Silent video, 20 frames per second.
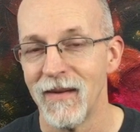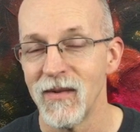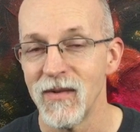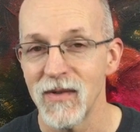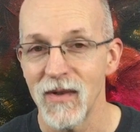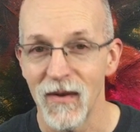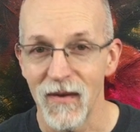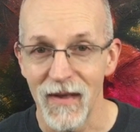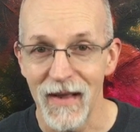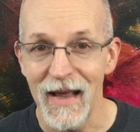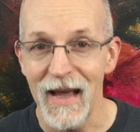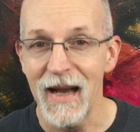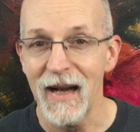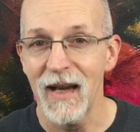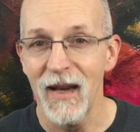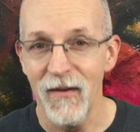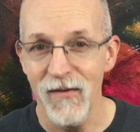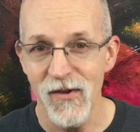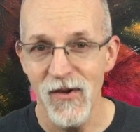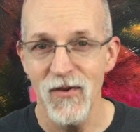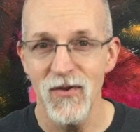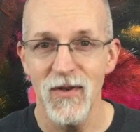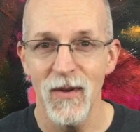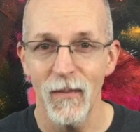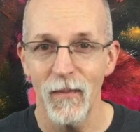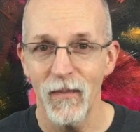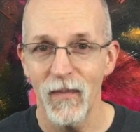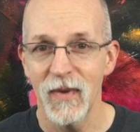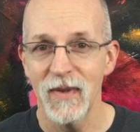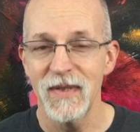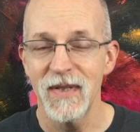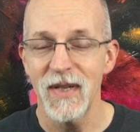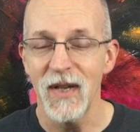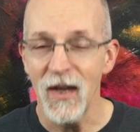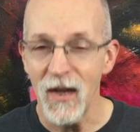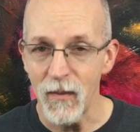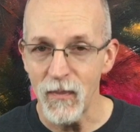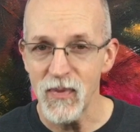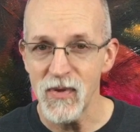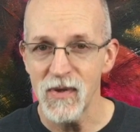So that gives you some
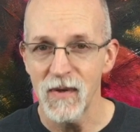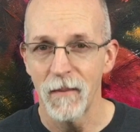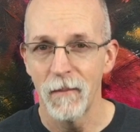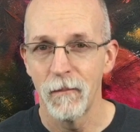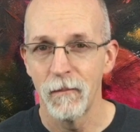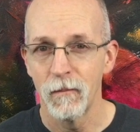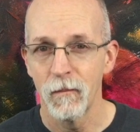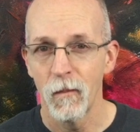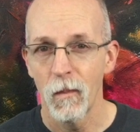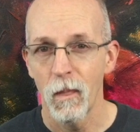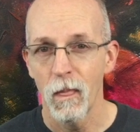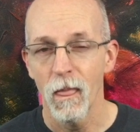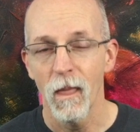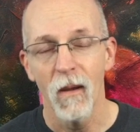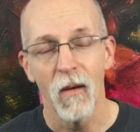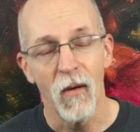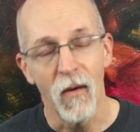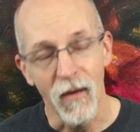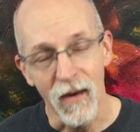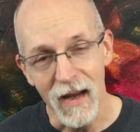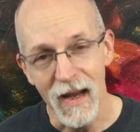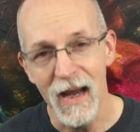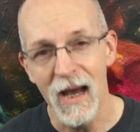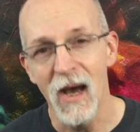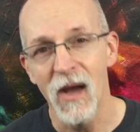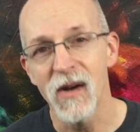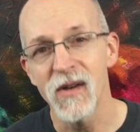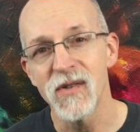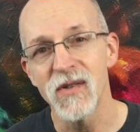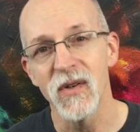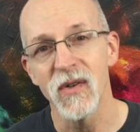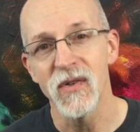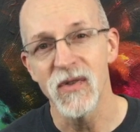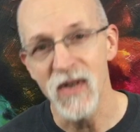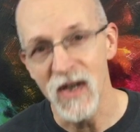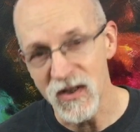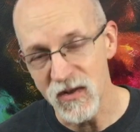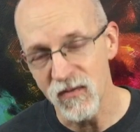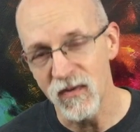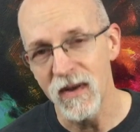tips on how to
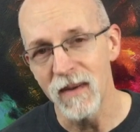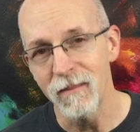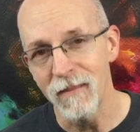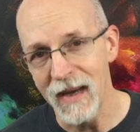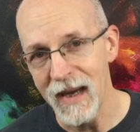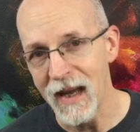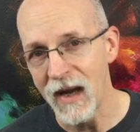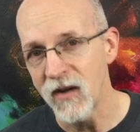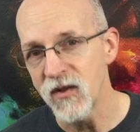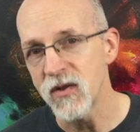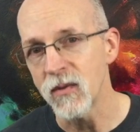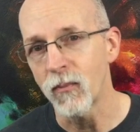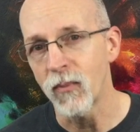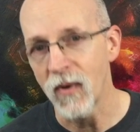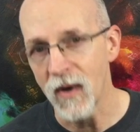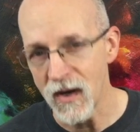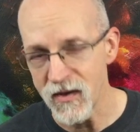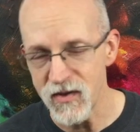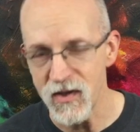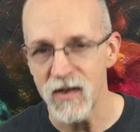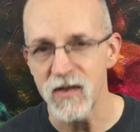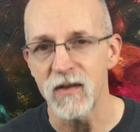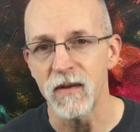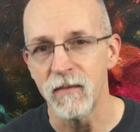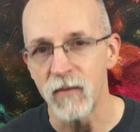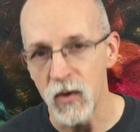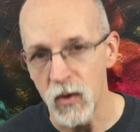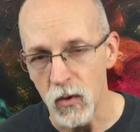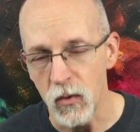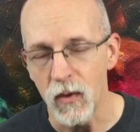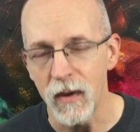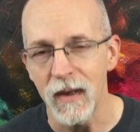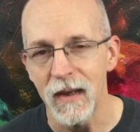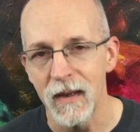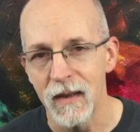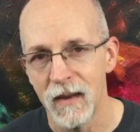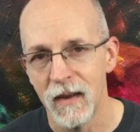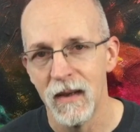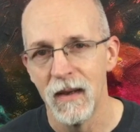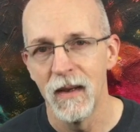successfully manage the process of doing
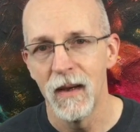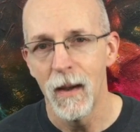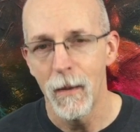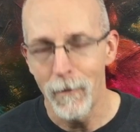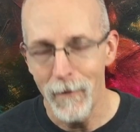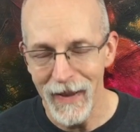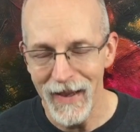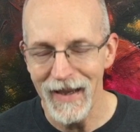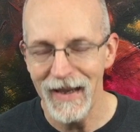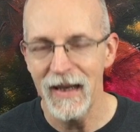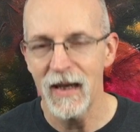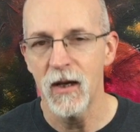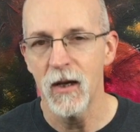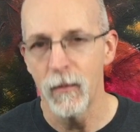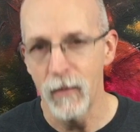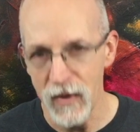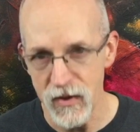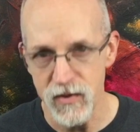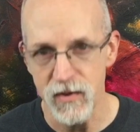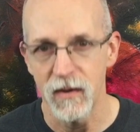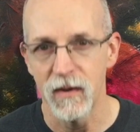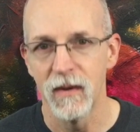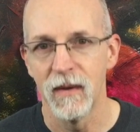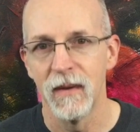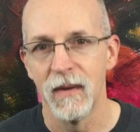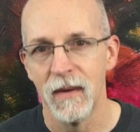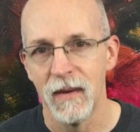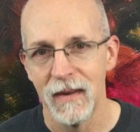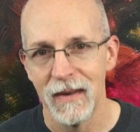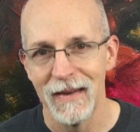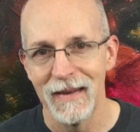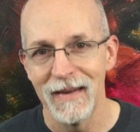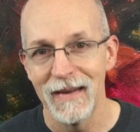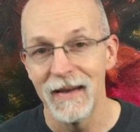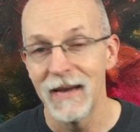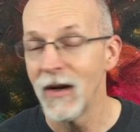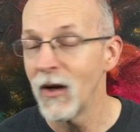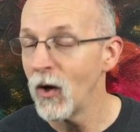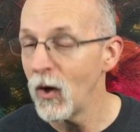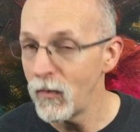a painting commission.
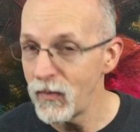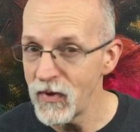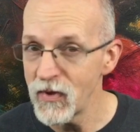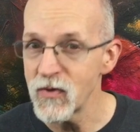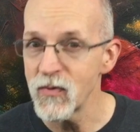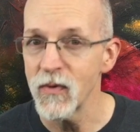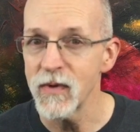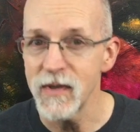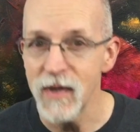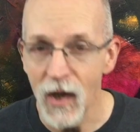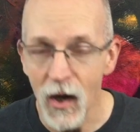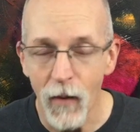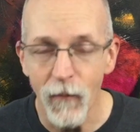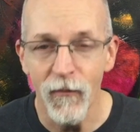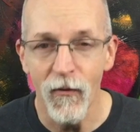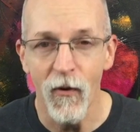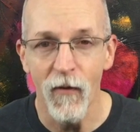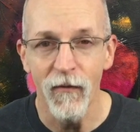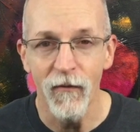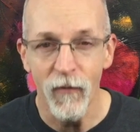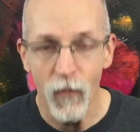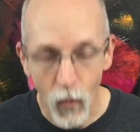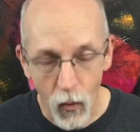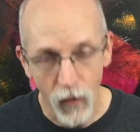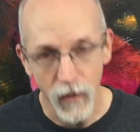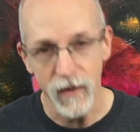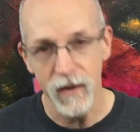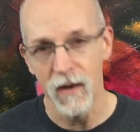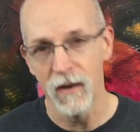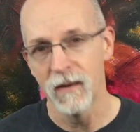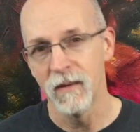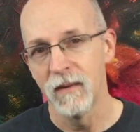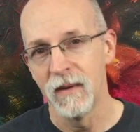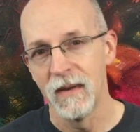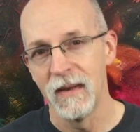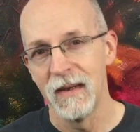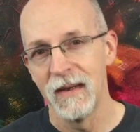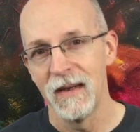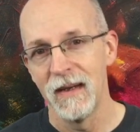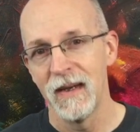And I hope this was helpful for you.
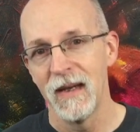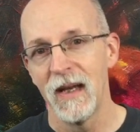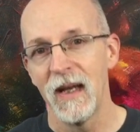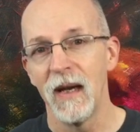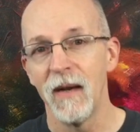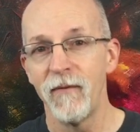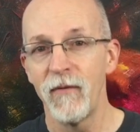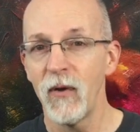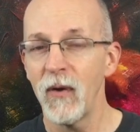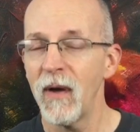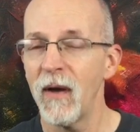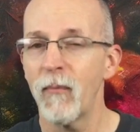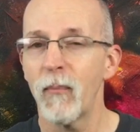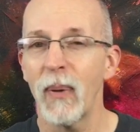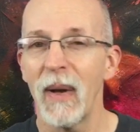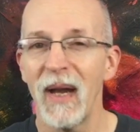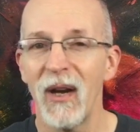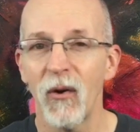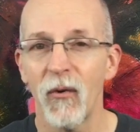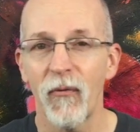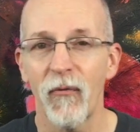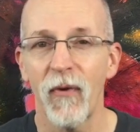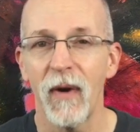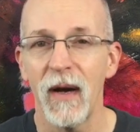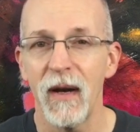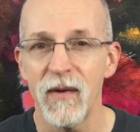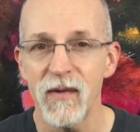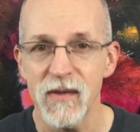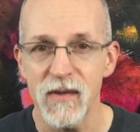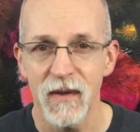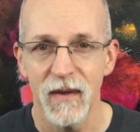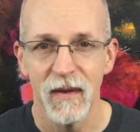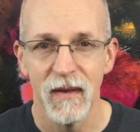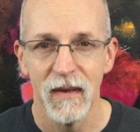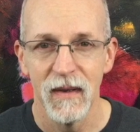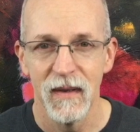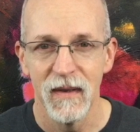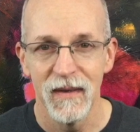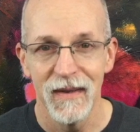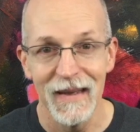And if you have painter friends
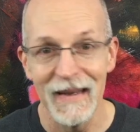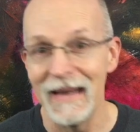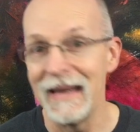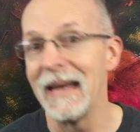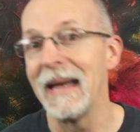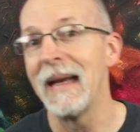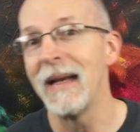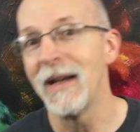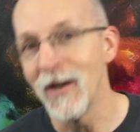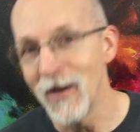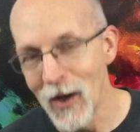that need to